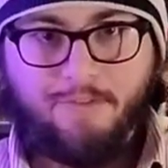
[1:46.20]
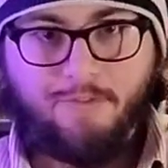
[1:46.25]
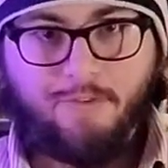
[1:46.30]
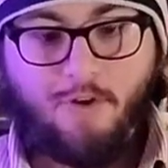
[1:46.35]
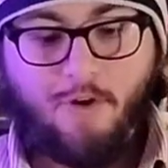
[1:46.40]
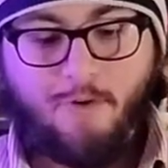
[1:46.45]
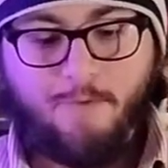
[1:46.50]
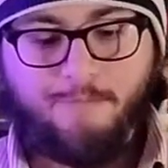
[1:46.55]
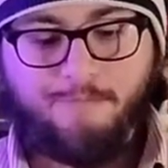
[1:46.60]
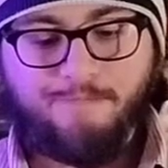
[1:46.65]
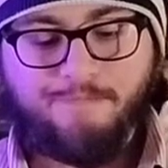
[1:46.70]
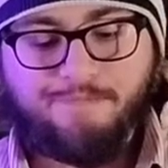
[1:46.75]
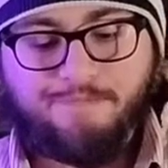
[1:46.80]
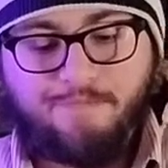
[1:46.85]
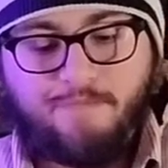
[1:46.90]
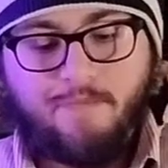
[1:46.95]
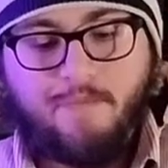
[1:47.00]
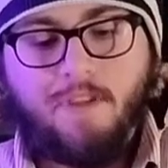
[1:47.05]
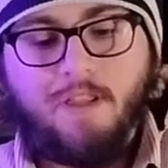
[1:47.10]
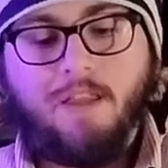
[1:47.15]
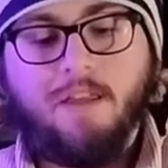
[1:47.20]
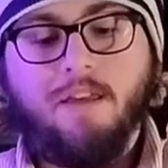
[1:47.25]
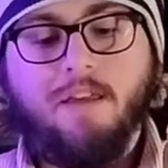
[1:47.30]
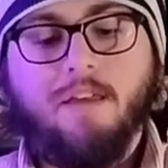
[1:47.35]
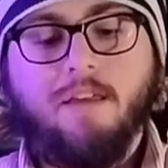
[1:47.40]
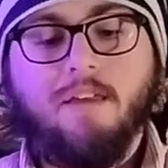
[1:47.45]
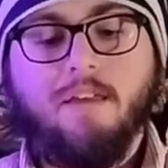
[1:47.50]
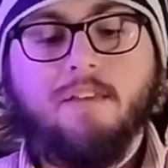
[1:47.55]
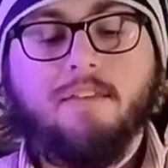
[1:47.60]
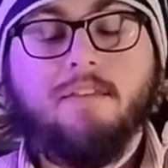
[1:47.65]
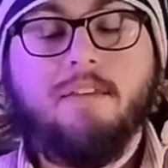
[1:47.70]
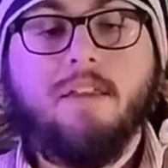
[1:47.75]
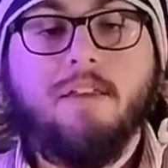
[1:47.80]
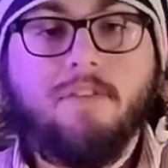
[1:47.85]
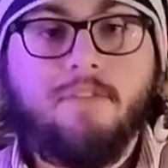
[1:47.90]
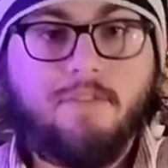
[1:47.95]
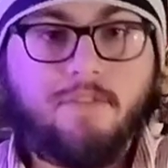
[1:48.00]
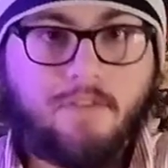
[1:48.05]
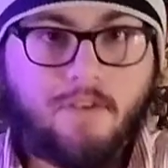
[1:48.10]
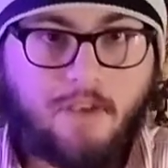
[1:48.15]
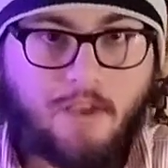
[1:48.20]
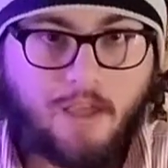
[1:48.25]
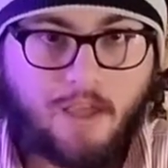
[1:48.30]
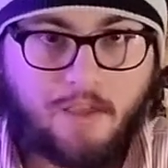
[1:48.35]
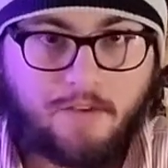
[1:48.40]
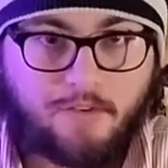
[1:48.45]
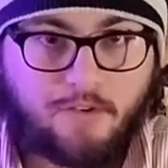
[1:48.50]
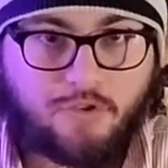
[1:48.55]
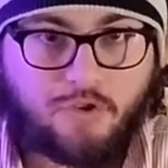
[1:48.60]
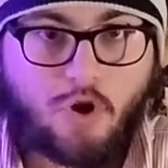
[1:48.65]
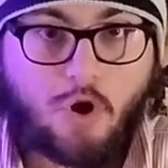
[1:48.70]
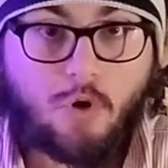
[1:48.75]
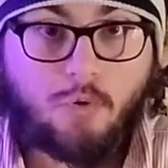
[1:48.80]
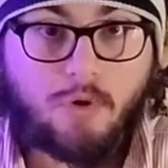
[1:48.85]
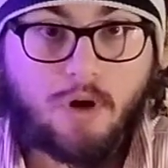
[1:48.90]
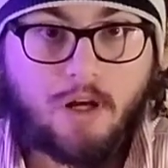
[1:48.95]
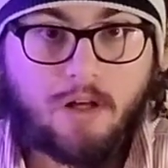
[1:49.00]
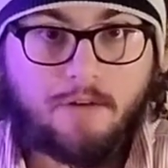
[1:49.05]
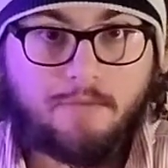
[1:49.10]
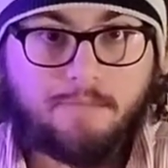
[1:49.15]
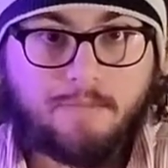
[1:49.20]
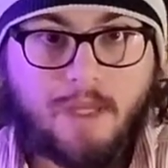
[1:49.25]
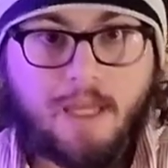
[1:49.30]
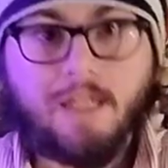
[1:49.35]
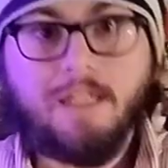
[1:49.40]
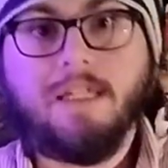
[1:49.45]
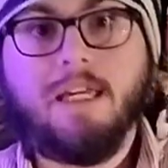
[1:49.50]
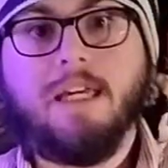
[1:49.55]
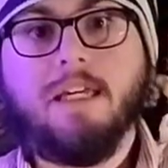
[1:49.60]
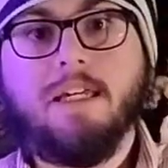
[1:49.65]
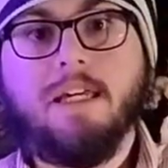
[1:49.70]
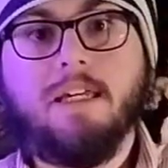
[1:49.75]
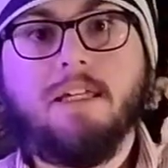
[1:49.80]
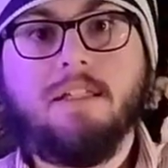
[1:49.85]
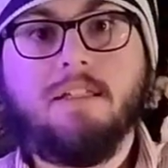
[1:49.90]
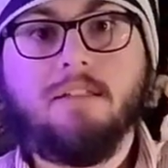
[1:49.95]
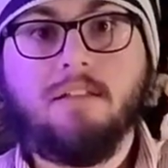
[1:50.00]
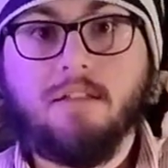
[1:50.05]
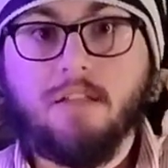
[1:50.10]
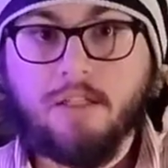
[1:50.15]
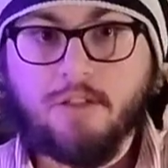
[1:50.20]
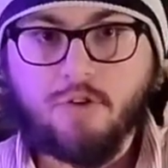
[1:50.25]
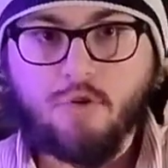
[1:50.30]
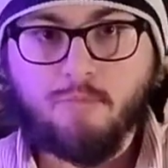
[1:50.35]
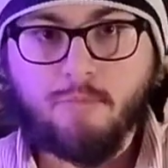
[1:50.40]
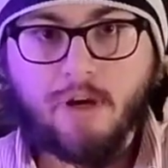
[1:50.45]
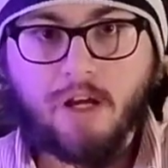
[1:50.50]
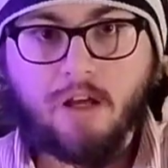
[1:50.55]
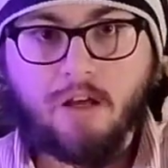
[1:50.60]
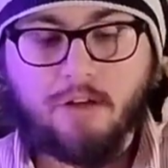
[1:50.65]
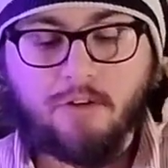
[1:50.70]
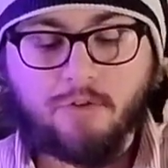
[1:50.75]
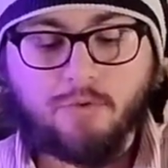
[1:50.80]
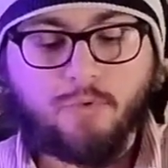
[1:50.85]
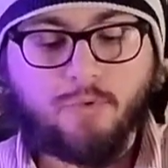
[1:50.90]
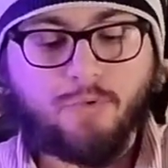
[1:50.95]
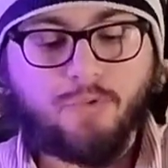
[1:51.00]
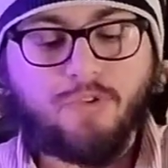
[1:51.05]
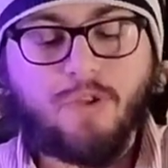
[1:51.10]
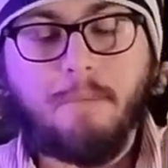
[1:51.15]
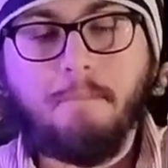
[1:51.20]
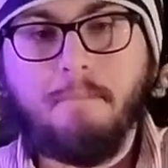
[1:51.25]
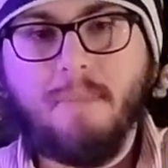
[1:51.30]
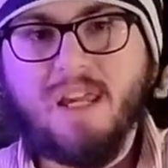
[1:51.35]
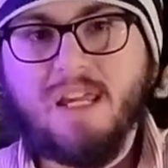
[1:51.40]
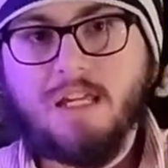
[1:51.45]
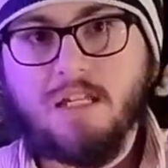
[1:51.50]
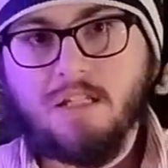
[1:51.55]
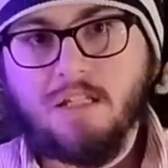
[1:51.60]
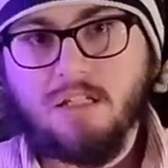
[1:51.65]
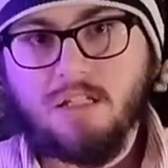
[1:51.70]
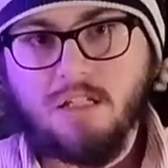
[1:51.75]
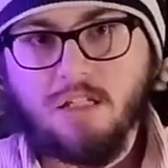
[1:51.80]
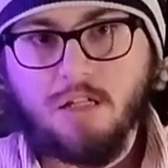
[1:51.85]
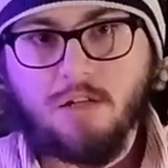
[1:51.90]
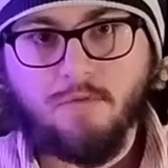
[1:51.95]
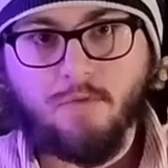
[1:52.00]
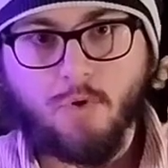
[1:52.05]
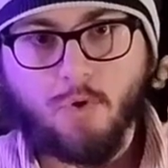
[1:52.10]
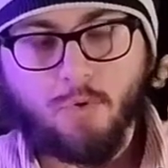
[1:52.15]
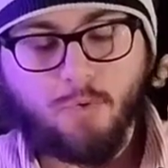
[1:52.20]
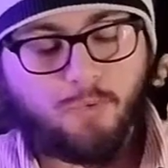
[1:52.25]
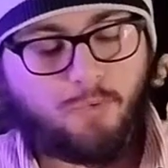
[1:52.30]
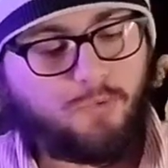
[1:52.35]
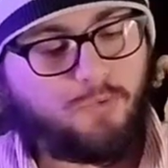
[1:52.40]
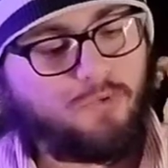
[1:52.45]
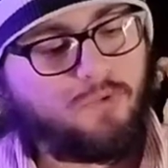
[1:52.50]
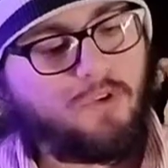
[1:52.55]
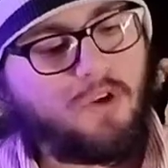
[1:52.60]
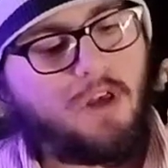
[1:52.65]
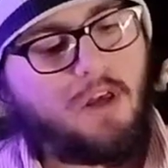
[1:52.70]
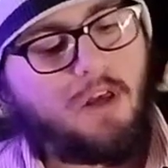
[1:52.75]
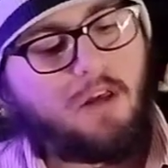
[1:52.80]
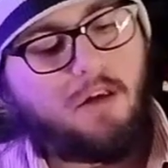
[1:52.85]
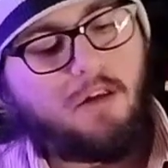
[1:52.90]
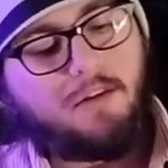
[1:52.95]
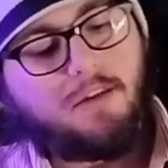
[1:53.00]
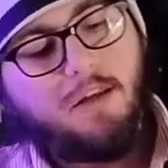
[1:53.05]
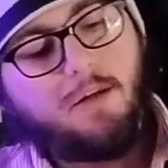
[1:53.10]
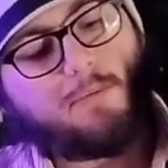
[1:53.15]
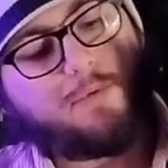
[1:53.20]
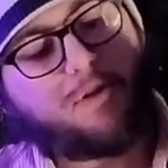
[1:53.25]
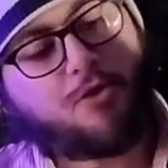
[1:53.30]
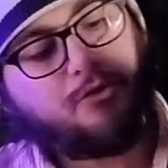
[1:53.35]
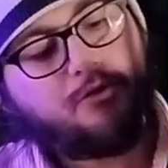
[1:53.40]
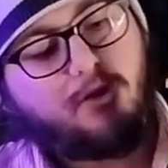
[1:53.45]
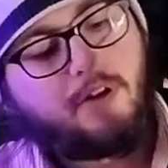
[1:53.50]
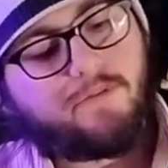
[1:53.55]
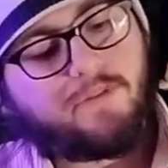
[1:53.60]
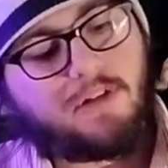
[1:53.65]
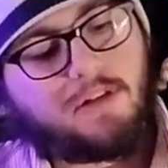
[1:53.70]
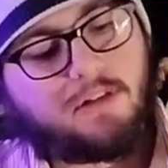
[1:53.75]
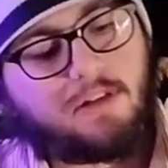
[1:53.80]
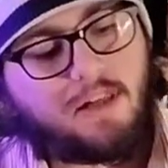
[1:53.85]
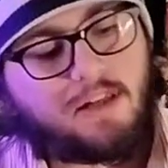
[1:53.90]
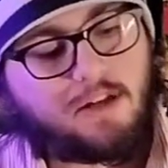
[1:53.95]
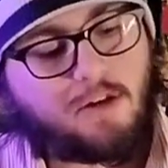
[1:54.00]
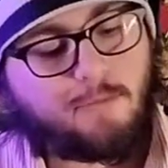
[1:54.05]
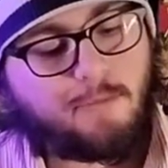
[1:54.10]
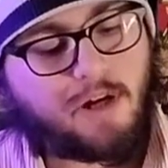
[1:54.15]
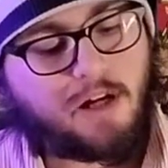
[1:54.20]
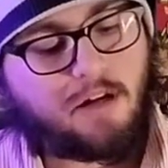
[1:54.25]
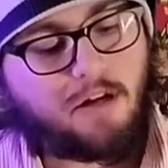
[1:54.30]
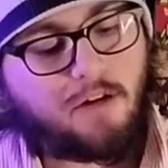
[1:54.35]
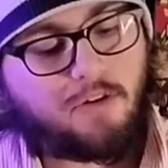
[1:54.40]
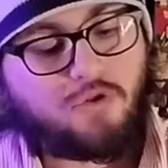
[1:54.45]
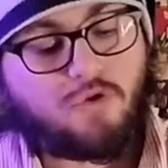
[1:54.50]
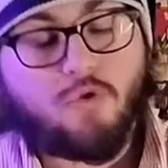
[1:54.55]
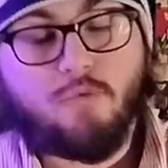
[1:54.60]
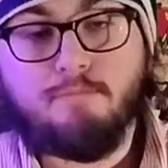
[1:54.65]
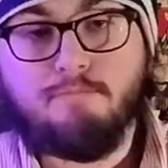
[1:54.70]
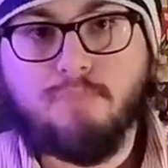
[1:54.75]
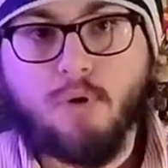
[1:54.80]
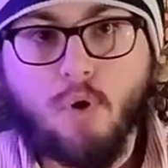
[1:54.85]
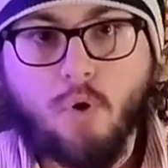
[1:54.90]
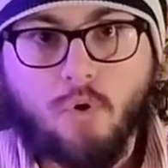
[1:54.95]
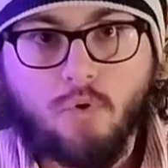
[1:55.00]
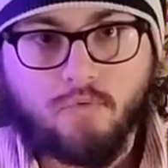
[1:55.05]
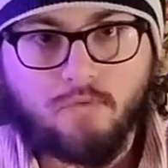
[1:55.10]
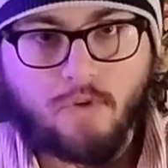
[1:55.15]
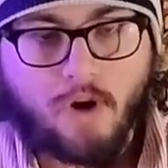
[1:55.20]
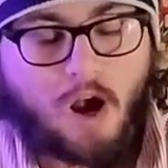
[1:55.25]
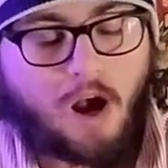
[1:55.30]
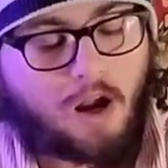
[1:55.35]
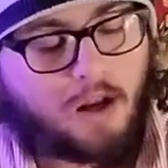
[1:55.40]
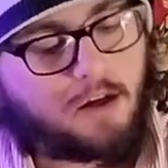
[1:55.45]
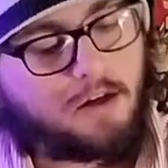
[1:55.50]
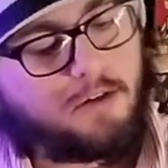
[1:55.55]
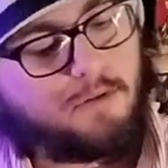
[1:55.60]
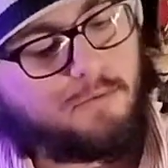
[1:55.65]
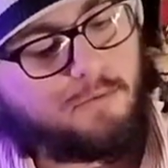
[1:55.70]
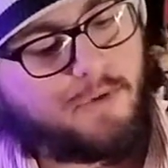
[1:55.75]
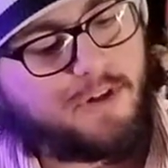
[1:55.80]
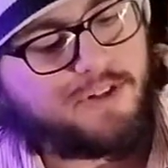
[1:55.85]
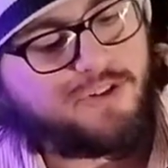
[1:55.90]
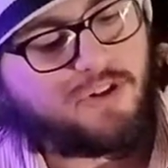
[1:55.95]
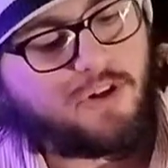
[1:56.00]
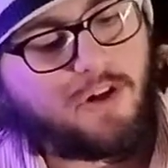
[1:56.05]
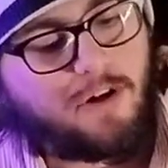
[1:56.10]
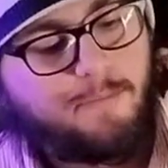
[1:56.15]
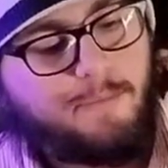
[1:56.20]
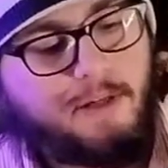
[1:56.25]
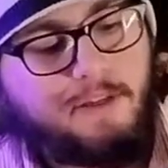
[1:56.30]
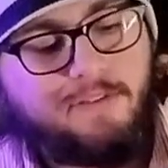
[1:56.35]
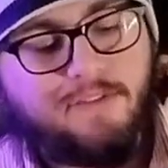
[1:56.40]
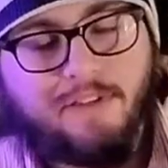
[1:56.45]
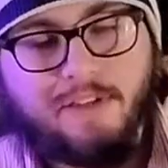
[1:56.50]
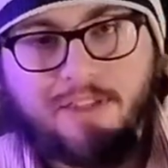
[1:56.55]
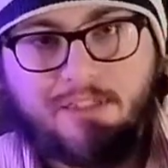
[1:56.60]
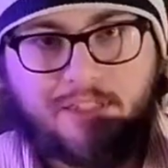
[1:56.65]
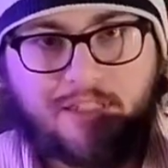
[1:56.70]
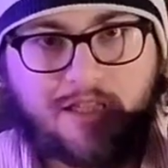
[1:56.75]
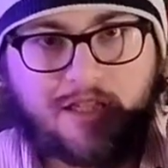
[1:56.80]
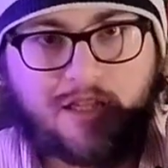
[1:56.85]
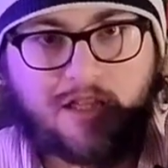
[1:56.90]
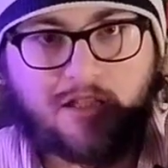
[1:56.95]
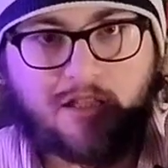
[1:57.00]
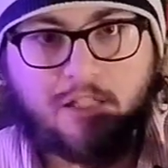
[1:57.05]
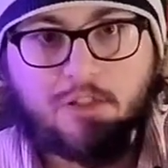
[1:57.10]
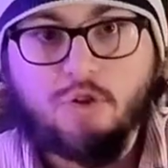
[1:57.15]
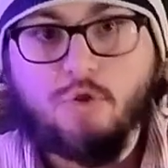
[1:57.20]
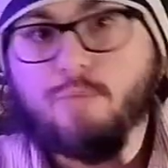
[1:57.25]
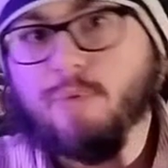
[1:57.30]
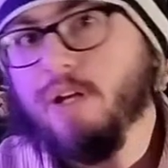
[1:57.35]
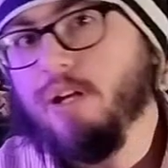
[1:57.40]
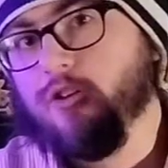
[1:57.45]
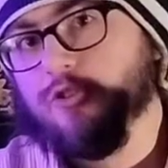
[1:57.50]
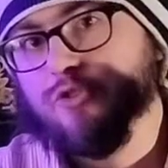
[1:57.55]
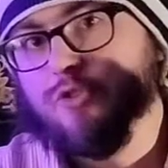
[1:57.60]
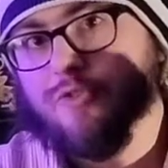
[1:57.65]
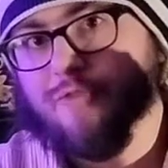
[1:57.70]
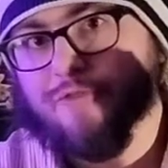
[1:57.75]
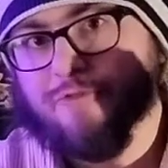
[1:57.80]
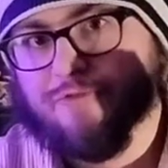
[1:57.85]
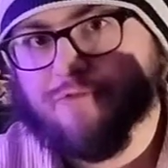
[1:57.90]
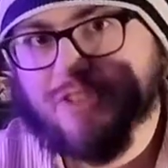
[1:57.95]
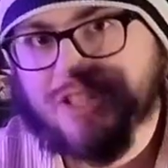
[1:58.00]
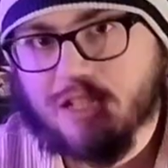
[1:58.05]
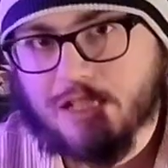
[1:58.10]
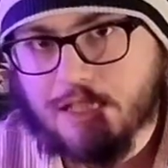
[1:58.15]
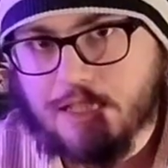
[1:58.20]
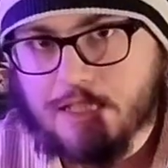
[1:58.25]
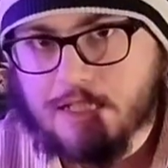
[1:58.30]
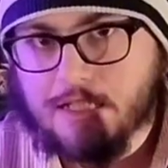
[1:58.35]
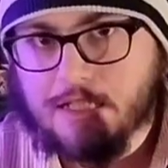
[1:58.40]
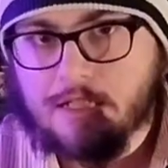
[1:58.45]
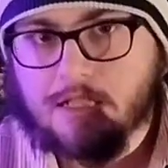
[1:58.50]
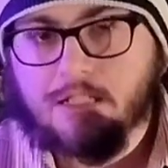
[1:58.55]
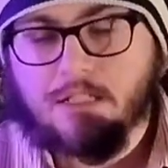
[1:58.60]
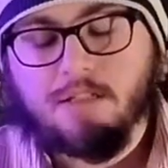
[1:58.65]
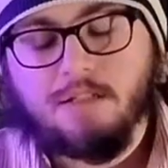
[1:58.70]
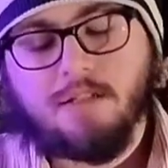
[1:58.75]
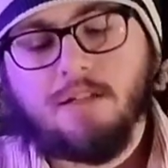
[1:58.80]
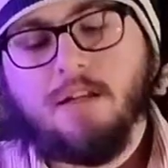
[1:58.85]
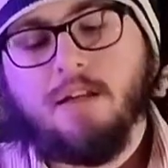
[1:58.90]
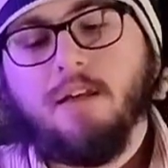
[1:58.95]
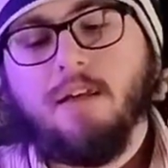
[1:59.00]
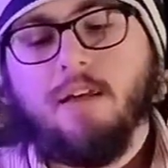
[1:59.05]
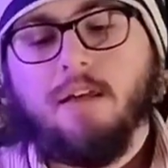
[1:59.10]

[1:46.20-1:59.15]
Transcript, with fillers: So, this is a Toa, aka Lego Bionicle's main heroes. Then we also have the Lego Bionicle Bohrok, which are basically the Lego Bionicle villains.